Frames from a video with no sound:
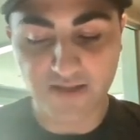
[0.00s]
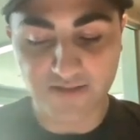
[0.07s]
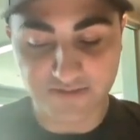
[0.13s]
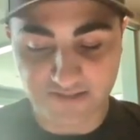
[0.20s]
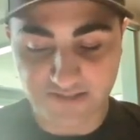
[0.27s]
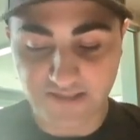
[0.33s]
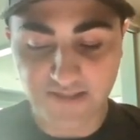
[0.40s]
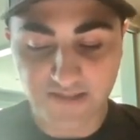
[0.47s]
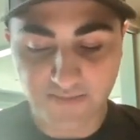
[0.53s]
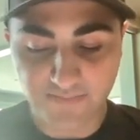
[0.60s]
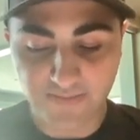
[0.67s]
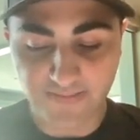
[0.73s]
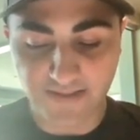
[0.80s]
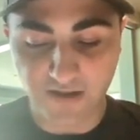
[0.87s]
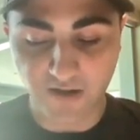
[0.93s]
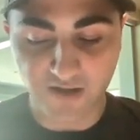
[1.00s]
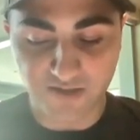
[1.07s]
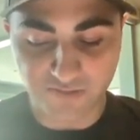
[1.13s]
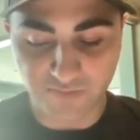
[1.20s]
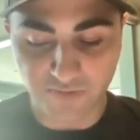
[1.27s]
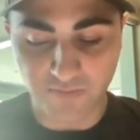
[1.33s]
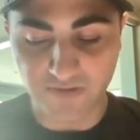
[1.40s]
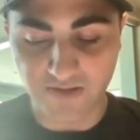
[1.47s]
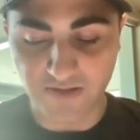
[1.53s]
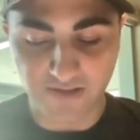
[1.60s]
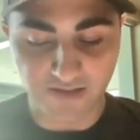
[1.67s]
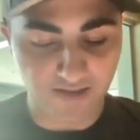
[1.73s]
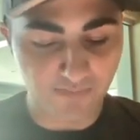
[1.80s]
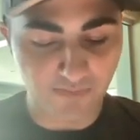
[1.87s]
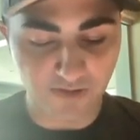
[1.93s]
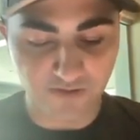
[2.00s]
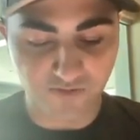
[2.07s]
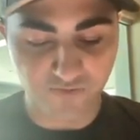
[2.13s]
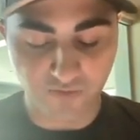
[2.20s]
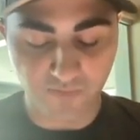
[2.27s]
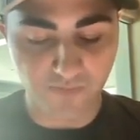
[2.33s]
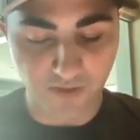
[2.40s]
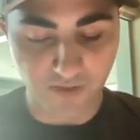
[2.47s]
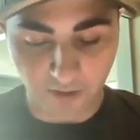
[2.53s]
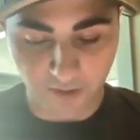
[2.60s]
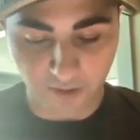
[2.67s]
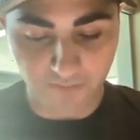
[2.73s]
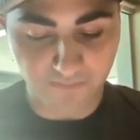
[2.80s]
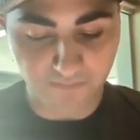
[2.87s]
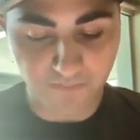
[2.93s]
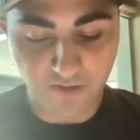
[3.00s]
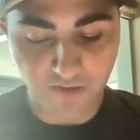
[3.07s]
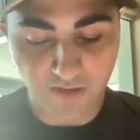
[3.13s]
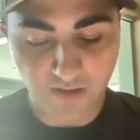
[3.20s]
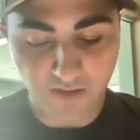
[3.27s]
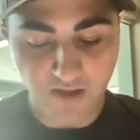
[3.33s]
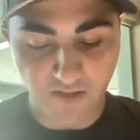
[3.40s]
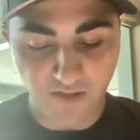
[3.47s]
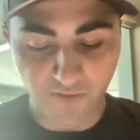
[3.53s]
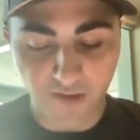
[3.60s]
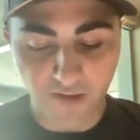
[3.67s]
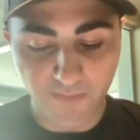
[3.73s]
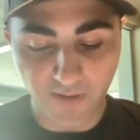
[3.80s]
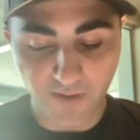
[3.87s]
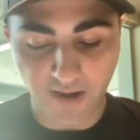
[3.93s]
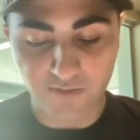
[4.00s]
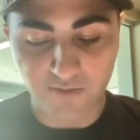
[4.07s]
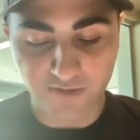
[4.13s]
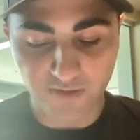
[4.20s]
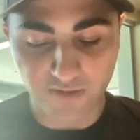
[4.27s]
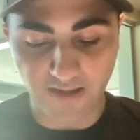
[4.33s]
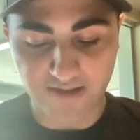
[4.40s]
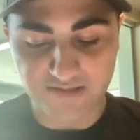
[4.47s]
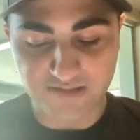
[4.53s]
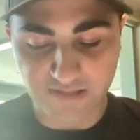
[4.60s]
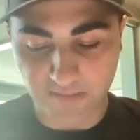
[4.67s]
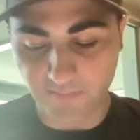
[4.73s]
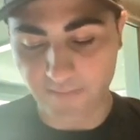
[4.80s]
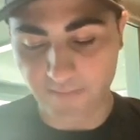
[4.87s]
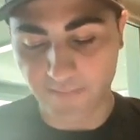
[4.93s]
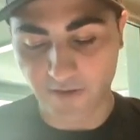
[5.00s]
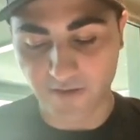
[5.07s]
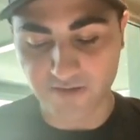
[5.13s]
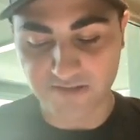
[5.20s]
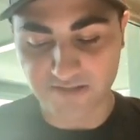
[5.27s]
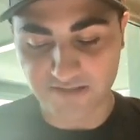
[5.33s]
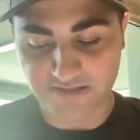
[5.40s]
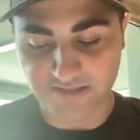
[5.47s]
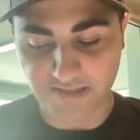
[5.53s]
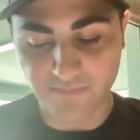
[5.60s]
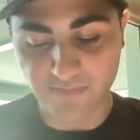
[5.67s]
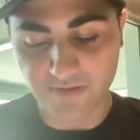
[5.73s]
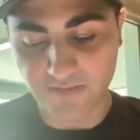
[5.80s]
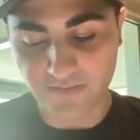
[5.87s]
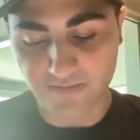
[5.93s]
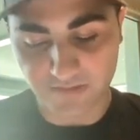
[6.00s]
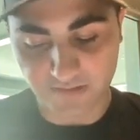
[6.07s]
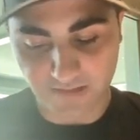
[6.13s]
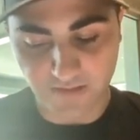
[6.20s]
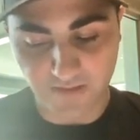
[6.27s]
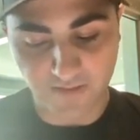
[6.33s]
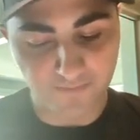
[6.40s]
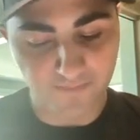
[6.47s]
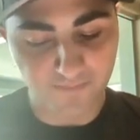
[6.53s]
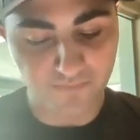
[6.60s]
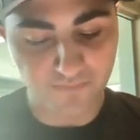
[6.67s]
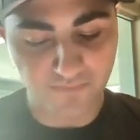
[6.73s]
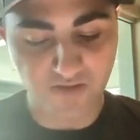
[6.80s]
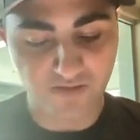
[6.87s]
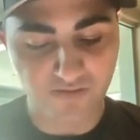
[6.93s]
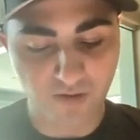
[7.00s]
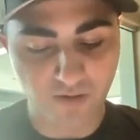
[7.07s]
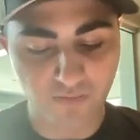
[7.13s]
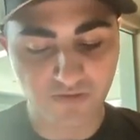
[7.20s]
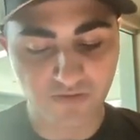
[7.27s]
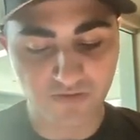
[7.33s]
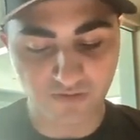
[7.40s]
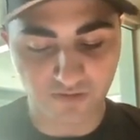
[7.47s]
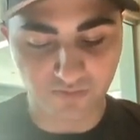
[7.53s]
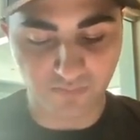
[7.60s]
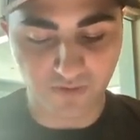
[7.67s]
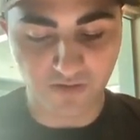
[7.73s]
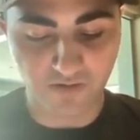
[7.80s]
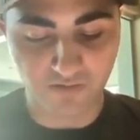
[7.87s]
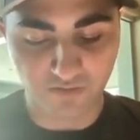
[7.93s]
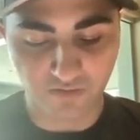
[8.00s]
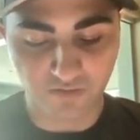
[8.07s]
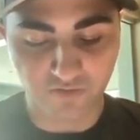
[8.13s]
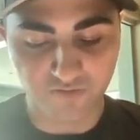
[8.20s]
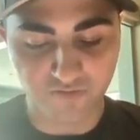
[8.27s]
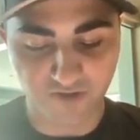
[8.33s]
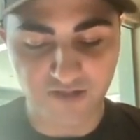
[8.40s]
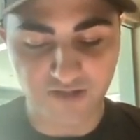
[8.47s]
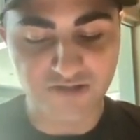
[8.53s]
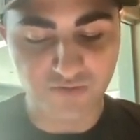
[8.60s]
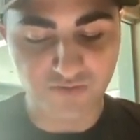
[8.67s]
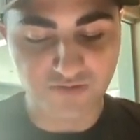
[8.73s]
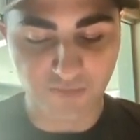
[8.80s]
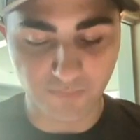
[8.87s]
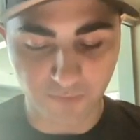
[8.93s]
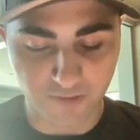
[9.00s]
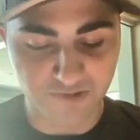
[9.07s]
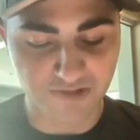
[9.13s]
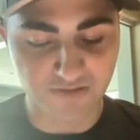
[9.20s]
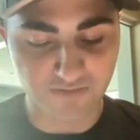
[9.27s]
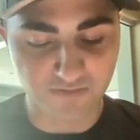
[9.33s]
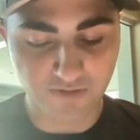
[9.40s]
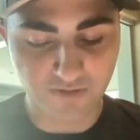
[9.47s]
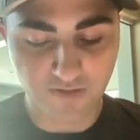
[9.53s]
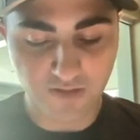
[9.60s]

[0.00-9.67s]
And seeing him in that hospital bed, it hit me extremely hard. I thought about how little I'd seen my parents since I'd been in the league. These moments and experiences change you as a person.